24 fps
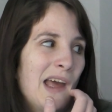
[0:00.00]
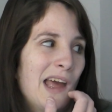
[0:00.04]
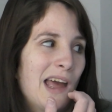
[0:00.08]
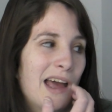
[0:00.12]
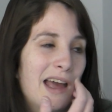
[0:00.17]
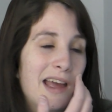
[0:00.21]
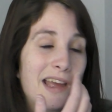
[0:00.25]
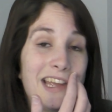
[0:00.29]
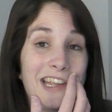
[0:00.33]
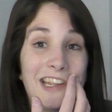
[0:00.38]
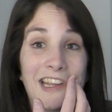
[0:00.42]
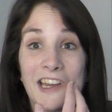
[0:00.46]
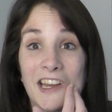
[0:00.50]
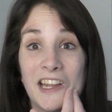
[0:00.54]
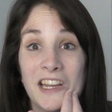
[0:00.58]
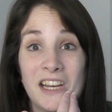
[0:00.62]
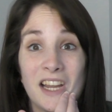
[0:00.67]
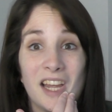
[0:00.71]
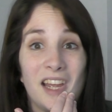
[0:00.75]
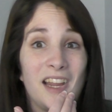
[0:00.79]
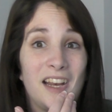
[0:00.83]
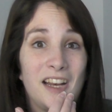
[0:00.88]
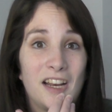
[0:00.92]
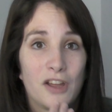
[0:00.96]
Uh, and
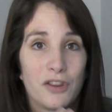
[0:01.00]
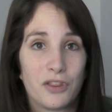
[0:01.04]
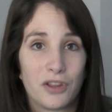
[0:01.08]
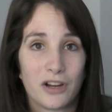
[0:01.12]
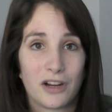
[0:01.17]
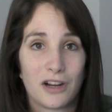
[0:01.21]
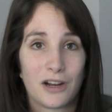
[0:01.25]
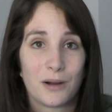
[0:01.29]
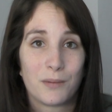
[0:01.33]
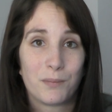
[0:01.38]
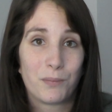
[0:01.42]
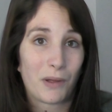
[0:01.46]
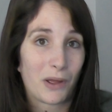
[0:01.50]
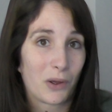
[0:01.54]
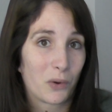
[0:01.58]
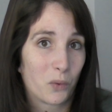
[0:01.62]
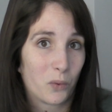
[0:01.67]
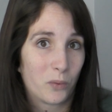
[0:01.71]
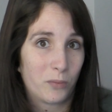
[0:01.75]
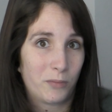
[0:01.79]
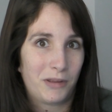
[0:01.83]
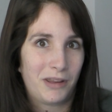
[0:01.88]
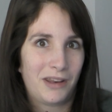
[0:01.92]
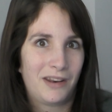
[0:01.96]
another Black
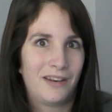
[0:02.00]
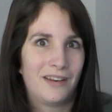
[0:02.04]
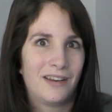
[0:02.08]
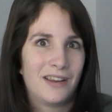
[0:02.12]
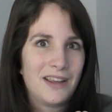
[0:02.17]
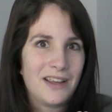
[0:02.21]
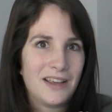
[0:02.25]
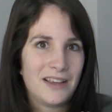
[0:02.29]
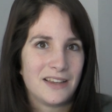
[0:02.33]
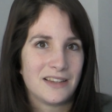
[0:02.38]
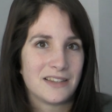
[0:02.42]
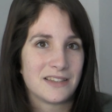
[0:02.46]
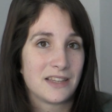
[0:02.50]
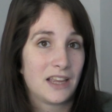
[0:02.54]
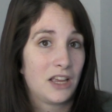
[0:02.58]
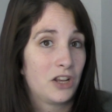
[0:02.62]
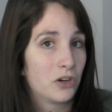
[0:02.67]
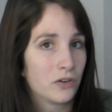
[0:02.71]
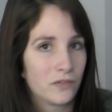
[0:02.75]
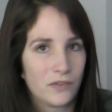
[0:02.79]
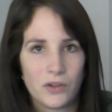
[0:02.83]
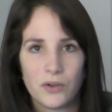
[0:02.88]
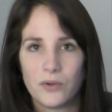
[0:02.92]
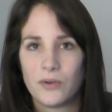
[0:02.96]
woman is
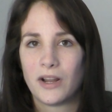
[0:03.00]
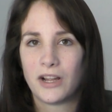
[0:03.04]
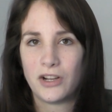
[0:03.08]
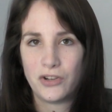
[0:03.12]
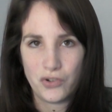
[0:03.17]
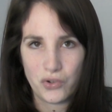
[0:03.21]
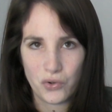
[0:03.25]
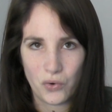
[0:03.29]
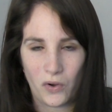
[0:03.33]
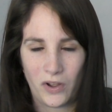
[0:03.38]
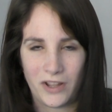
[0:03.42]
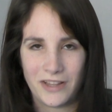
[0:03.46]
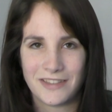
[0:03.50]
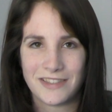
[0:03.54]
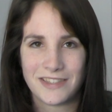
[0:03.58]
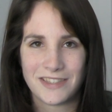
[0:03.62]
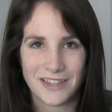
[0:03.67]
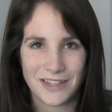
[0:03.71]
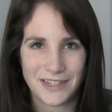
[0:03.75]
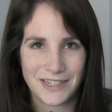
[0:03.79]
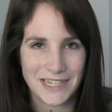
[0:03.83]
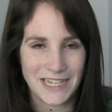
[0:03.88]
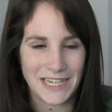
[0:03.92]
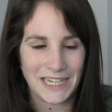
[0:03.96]
interviewed and joins
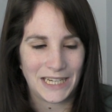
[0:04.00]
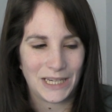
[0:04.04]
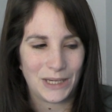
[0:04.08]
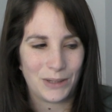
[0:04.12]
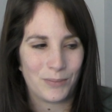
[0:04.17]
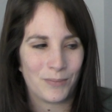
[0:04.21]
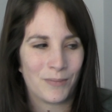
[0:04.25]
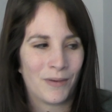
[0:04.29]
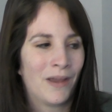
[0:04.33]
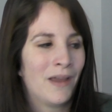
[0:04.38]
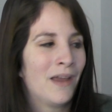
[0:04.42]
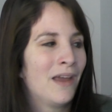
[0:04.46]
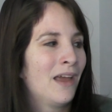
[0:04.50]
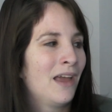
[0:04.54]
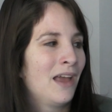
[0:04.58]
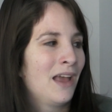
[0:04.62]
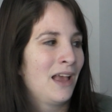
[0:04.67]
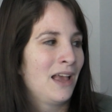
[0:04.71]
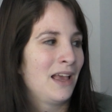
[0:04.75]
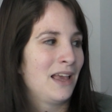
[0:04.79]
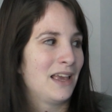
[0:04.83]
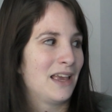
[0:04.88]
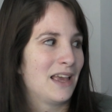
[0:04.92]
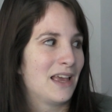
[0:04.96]
the team.
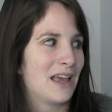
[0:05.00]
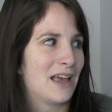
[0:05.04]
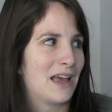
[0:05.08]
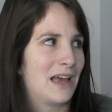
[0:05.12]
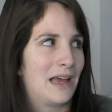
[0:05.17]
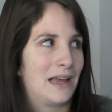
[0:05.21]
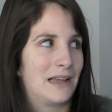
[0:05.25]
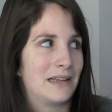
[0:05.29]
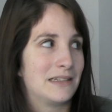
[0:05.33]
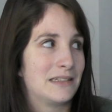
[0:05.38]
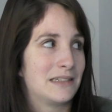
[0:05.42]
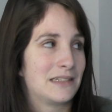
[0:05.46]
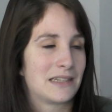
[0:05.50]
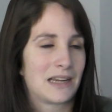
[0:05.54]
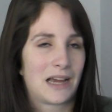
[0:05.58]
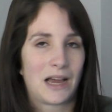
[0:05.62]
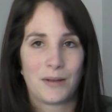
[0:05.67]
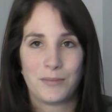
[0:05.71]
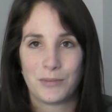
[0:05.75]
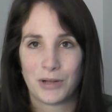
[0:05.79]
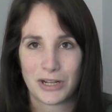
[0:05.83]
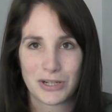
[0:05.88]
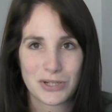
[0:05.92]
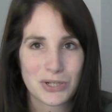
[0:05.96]
And
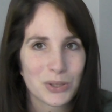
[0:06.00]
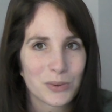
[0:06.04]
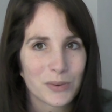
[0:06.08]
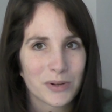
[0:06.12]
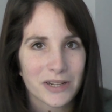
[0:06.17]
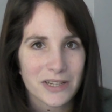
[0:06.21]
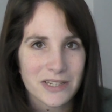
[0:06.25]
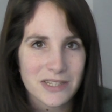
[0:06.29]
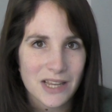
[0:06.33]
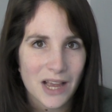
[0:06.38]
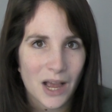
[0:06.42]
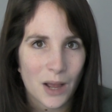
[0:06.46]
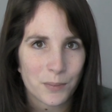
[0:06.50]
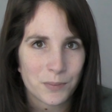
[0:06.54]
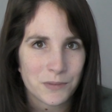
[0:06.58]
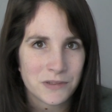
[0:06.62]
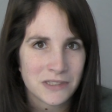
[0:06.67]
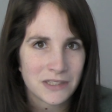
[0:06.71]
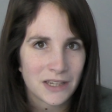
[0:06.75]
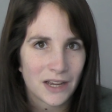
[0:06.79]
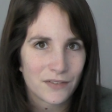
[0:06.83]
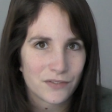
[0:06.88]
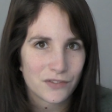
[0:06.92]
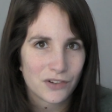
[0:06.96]
I'm not sure what else
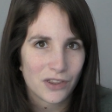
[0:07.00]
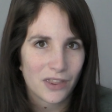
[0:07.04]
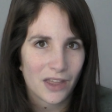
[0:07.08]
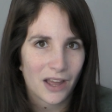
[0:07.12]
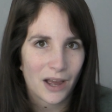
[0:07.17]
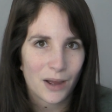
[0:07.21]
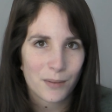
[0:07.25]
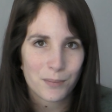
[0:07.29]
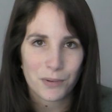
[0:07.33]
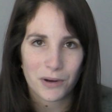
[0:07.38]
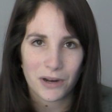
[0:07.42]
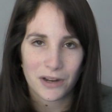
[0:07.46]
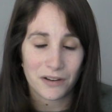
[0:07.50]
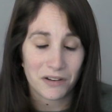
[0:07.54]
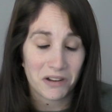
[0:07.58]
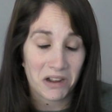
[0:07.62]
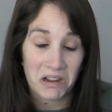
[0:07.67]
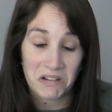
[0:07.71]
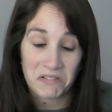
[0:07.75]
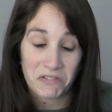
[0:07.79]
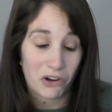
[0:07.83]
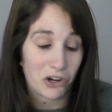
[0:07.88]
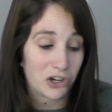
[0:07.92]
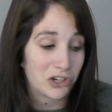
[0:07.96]
happens after that, but I,
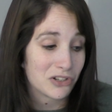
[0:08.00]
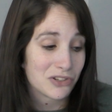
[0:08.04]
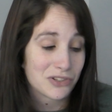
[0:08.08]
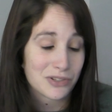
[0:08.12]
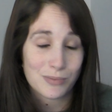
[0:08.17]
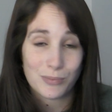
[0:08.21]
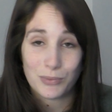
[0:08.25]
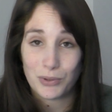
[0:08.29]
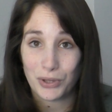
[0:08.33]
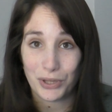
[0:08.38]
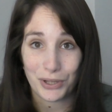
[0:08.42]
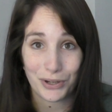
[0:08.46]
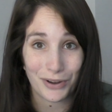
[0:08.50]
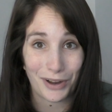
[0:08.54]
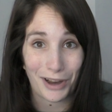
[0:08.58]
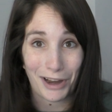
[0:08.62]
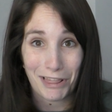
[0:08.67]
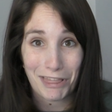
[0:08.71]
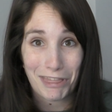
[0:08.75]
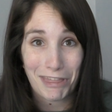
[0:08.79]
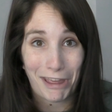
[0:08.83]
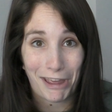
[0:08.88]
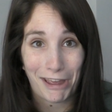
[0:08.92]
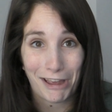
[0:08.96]
I've heard some really
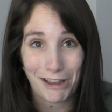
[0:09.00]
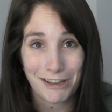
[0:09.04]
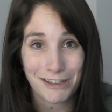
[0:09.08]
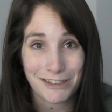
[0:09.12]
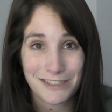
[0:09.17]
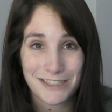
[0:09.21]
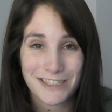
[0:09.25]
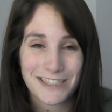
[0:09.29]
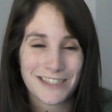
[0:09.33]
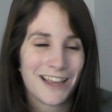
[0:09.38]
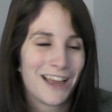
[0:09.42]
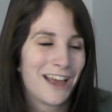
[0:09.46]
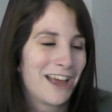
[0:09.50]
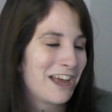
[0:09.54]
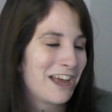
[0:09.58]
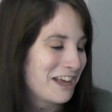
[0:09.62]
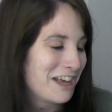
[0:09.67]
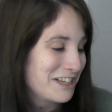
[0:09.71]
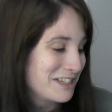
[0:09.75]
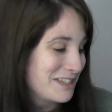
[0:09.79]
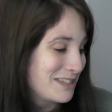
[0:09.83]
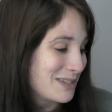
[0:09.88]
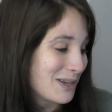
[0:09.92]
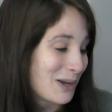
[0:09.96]
great things.
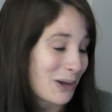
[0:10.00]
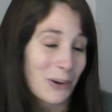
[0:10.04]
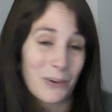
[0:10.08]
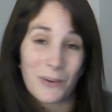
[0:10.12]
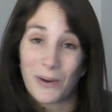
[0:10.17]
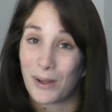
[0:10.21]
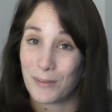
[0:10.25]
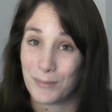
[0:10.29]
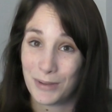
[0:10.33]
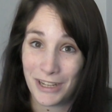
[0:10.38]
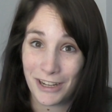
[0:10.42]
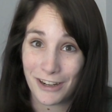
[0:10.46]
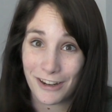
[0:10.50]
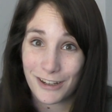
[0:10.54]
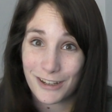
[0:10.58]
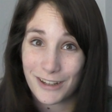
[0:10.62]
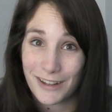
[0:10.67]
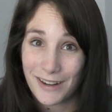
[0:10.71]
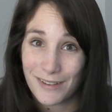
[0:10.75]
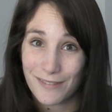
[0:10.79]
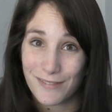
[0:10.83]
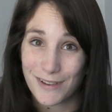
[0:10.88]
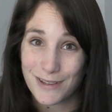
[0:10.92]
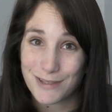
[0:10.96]
So I'm eager to
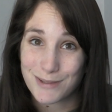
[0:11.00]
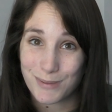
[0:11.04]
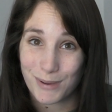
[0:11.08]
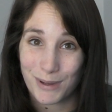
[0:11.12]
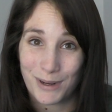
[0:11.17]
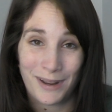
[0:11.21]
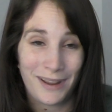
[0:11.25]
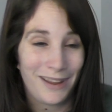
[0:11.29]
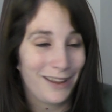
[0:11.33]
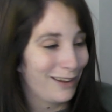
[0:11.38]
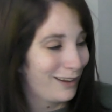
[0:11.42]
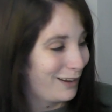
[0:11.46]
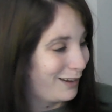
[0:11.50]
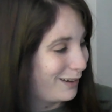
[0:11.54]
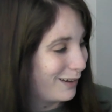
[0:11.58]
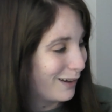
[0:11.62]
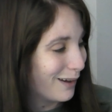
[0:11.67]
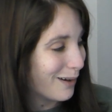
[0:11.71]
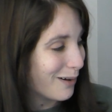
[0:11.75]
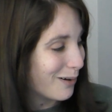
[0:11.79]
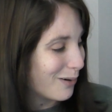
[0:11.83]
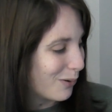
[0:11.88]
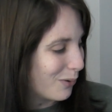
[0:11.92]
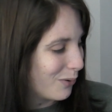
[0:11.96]
give this one a
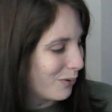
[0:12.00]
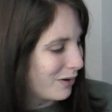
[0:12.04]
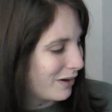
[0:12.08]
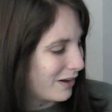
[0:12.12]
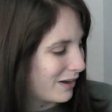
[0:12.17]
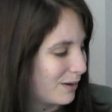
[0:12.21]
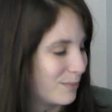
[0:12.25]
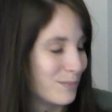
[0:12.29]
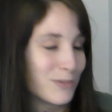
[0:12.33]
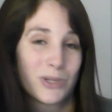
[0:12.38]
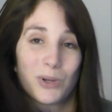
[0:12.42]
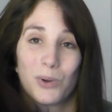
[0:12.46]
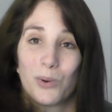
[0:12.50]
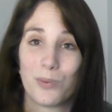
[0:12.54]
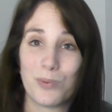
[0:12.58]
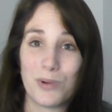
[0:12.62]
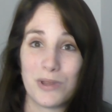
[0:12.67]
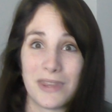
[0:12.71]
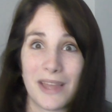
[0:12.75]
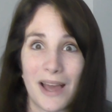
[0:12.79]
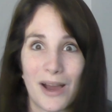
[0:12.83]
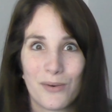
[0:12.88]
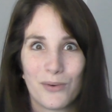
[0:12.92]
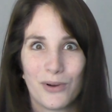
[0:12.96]
go. Um, so we'll
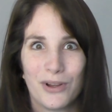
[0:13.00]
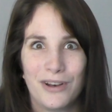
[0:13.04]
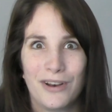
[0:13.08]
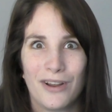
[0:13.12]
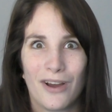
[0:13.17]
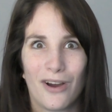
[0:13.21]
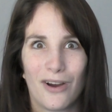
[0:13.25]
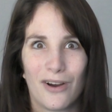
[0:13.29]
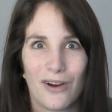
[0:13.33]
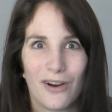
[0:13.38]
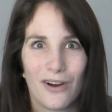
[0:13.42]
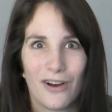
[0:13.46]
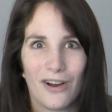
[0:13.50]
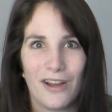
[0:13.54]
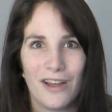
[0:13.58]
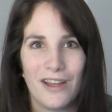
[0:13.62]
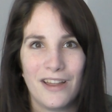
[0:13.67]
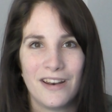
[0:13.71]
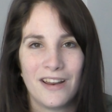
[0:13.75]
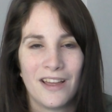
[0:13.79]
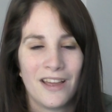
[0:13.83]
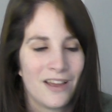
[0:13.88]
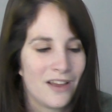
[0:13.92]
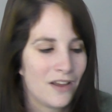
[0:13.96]
put that one
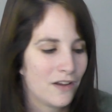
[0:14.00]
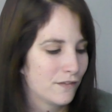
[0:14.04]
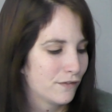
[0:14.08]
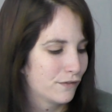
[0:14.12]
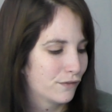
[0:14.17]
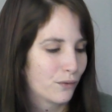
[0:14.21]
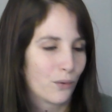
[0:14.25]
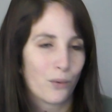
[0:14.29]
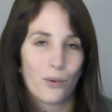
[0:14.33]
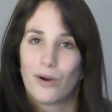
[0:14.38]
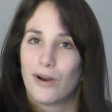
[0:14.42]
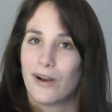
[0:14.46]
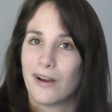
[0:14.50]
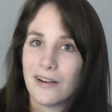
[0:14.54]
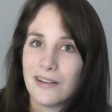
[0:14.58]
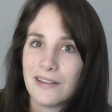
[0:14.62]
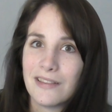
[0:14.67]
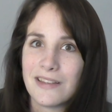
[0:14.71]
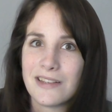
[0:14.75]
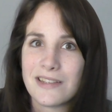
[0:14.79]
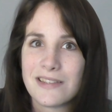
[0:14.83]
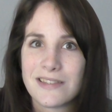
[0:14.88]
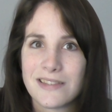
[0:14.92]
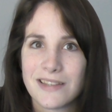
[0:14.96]
on for
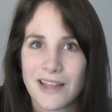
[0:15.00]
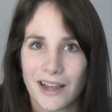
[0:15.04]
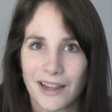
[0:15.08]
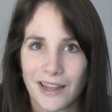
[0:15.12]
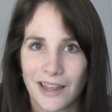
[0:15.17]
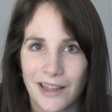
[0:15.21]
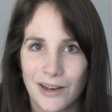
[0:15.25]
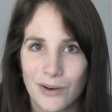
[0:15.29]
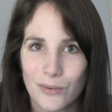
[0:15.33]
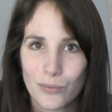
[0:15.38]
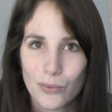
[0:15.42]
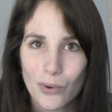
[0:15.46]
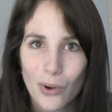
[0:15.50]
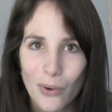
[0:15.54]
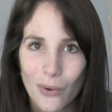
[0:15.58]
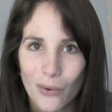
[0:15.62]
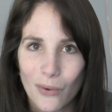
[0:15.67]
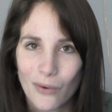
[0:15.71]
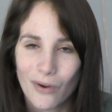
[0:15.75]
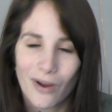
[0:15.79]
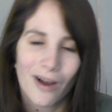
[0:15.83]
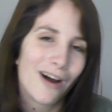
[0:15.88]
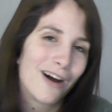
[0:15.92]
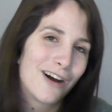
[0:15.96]
the second
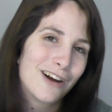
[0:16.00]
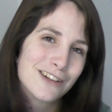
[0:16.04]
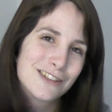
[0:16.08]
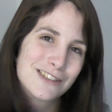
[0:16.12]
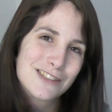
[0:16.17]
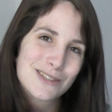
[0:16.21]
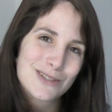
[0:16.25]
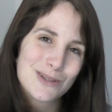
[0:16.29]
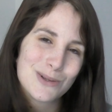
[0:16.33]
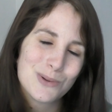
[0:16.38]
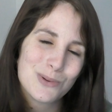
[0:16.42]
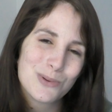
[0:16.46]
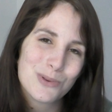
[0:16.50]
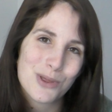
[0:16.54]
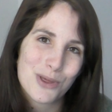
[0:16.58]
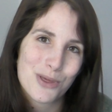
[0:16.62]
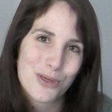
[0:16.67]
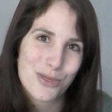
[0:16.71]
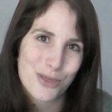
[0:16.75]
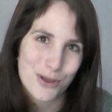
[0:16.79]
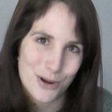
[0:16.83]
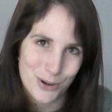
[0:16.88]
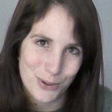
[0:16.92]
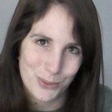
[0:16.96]
roll. On to the
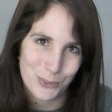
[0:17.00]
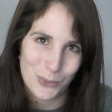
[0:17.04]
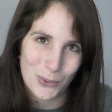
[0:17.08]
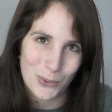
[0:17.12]
third